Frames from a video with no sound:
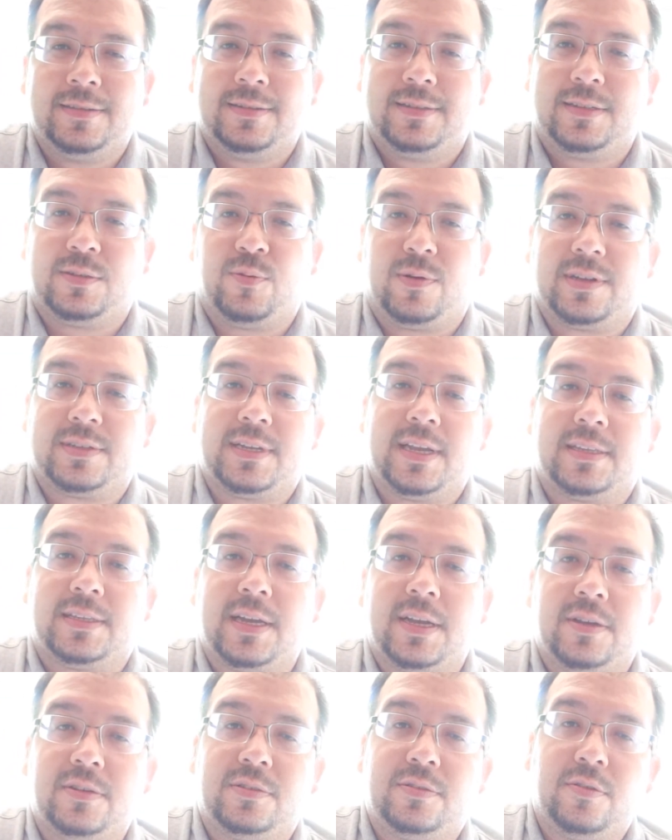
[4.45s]
Just want to say
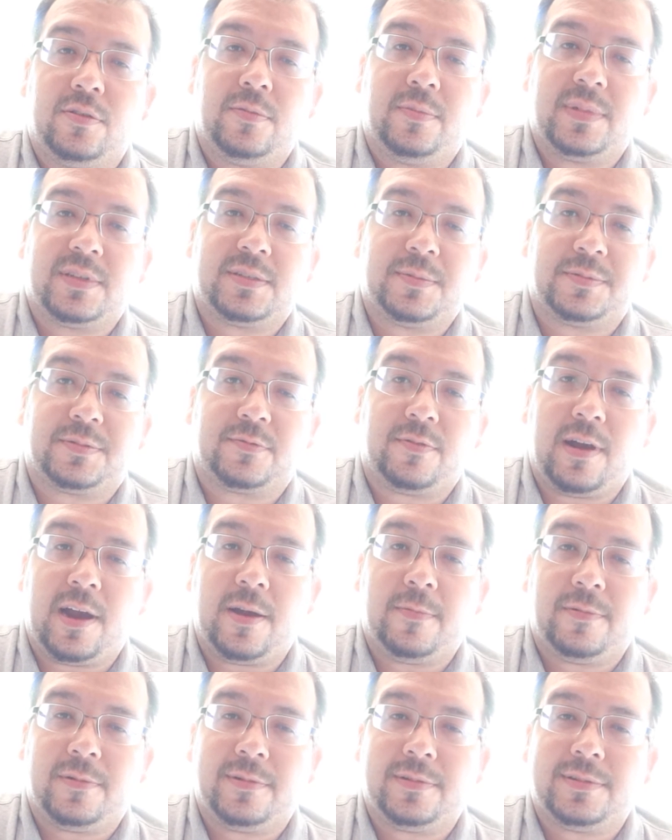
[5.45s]
thank you to all my
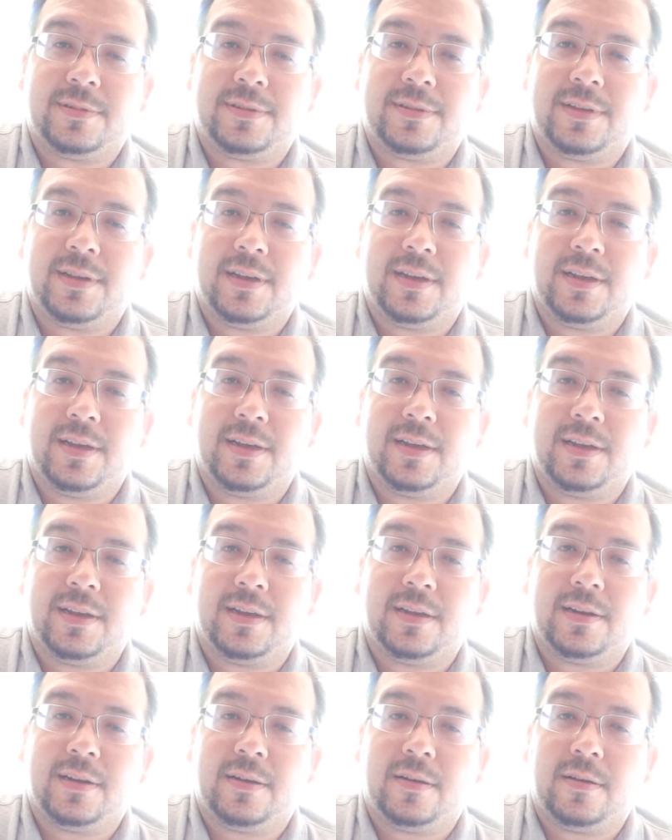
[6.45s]
subscribers
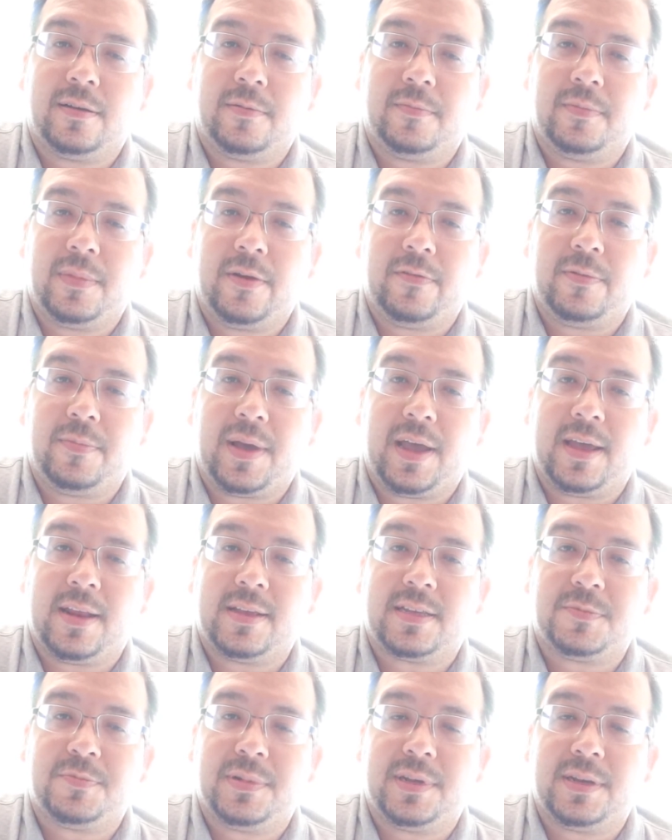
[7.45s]
and everybody
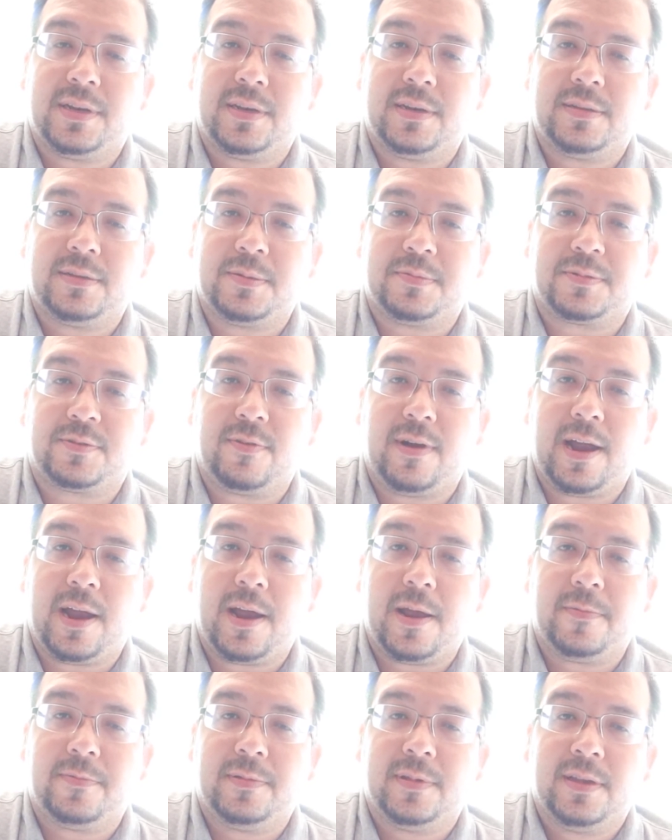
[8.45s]
that's been
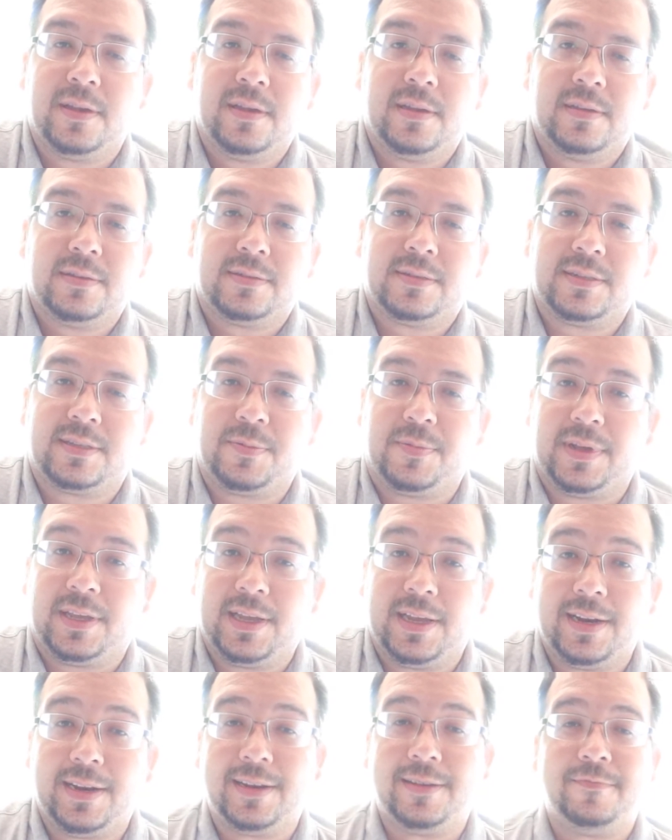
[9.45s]
subscribed since the
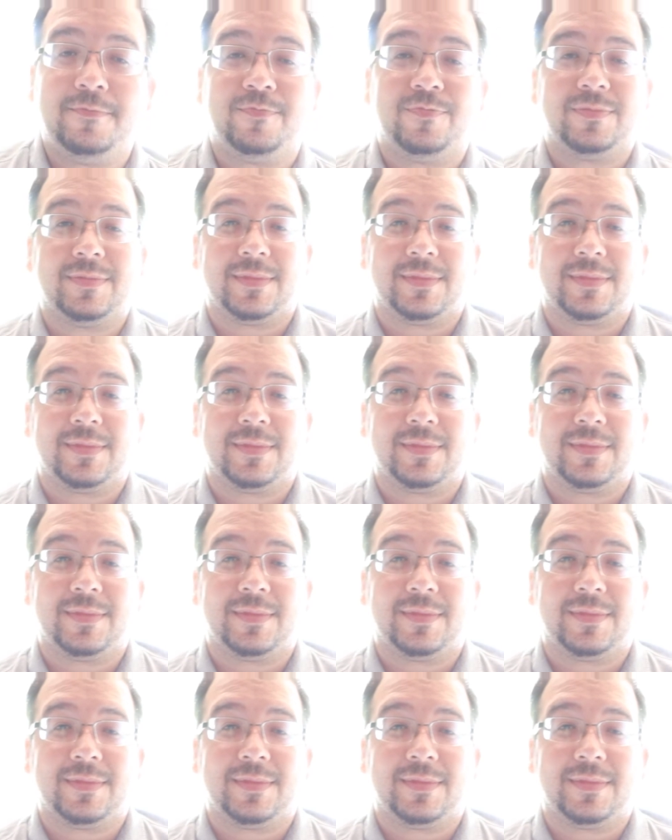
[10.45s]
beginning.